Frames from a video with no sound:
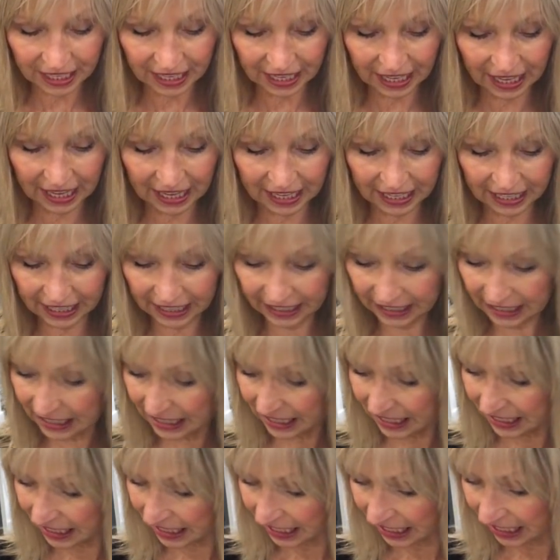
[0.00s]

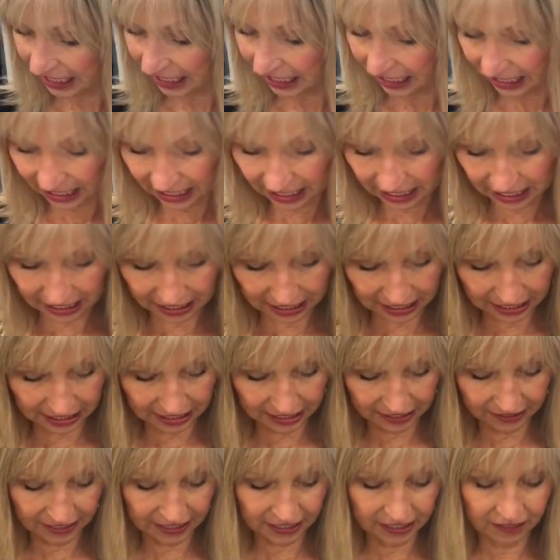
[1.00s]
And
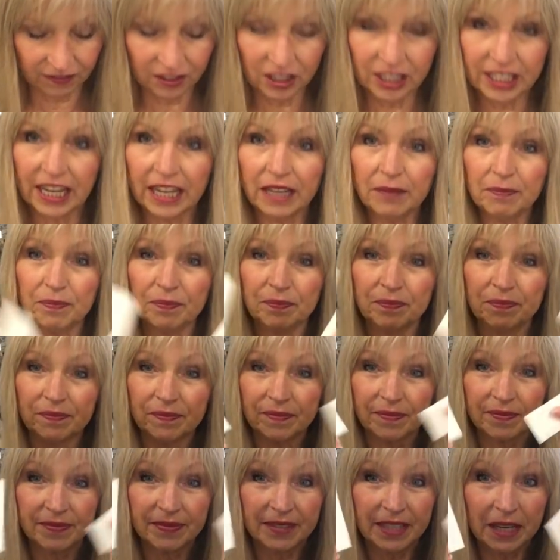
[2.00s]
uh, they give you tape,
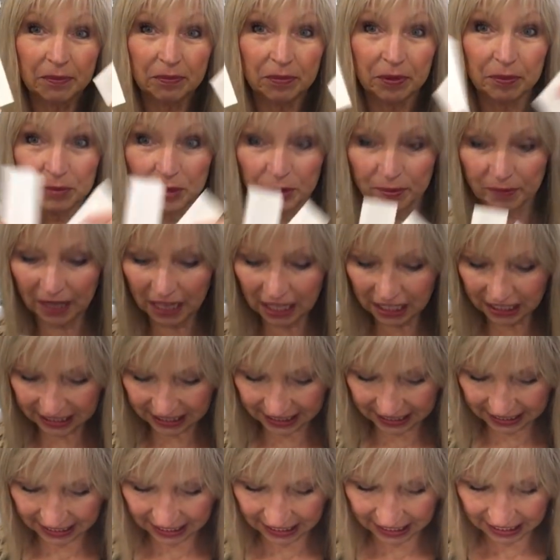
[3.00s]
tape up your
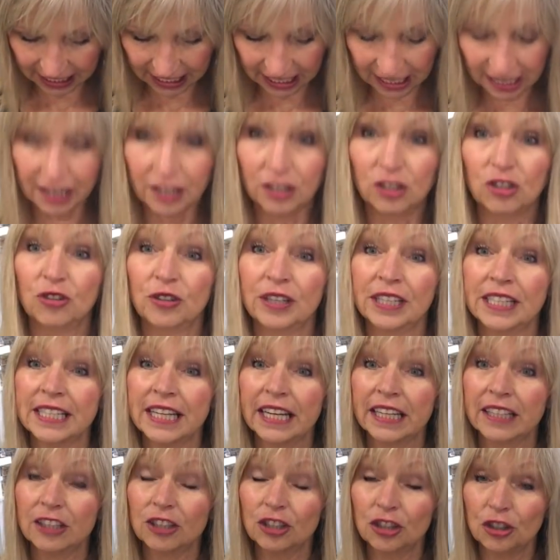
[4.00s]
box. You can
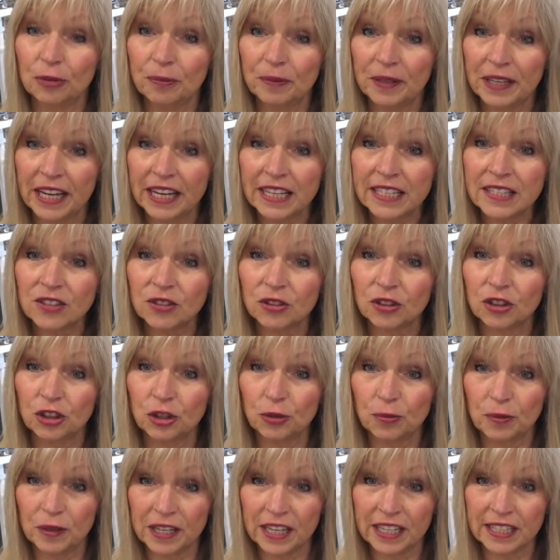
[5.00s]
take the U P S, or
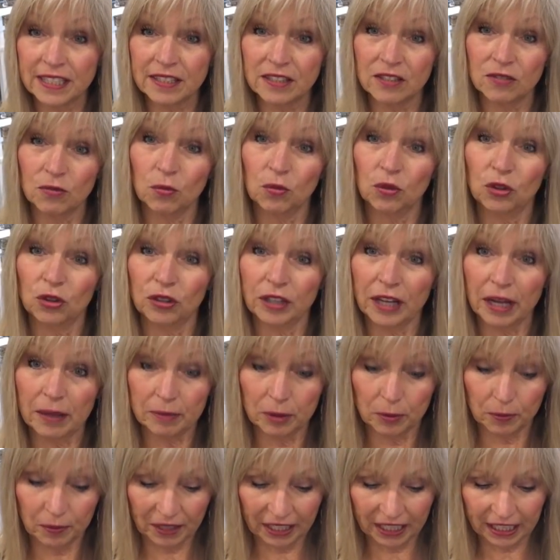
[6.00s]
U P S will come
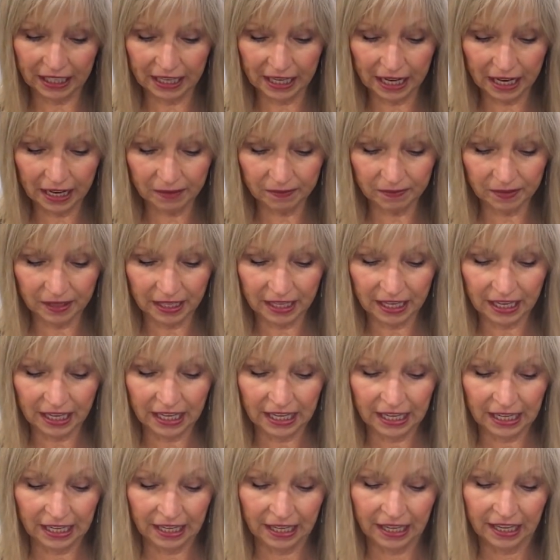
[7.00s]
and pick it up.
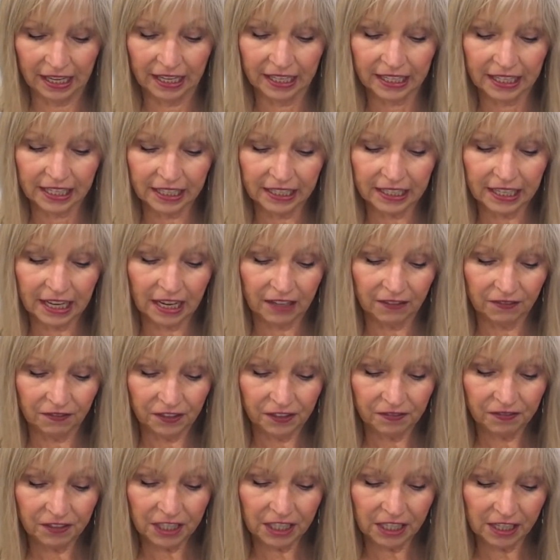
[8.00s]
Get a
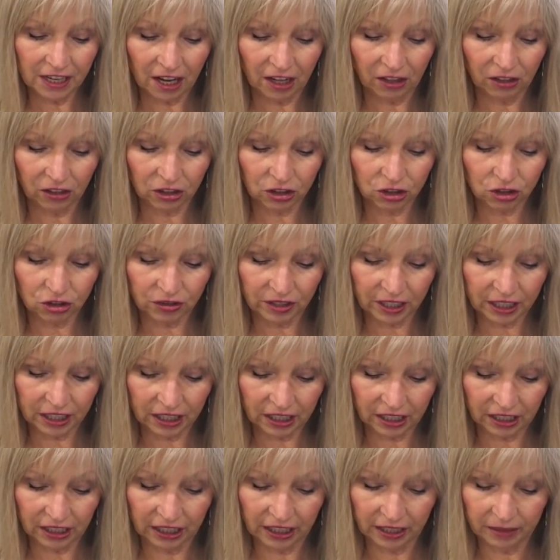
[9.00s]
fifty dollar
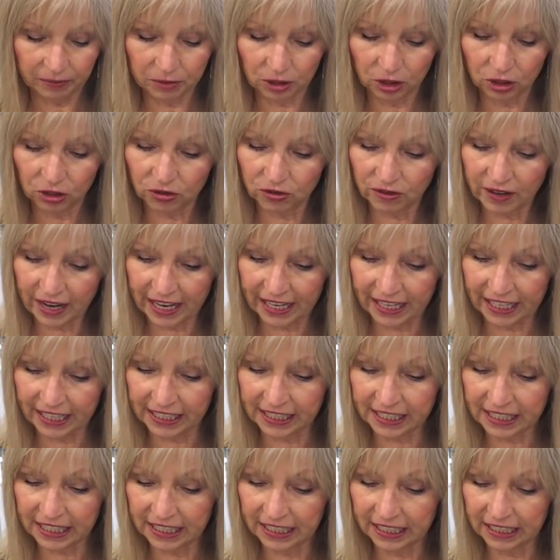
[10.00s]
Trunk Club
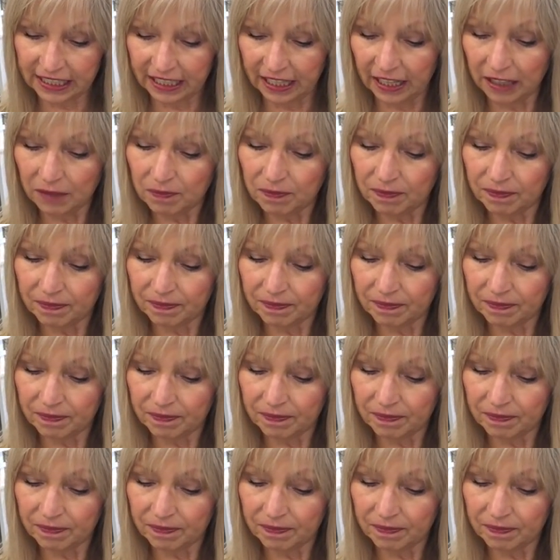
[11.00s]
credit. Yep,